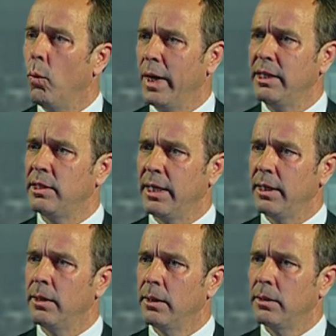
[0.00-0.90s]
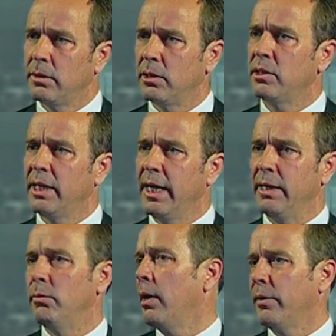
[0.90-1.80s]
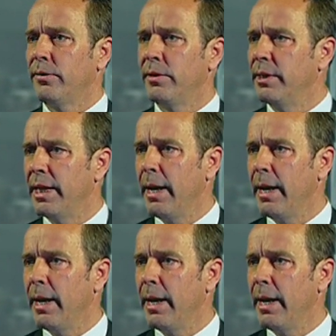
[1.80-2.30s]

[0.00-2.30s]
waiting to see rather than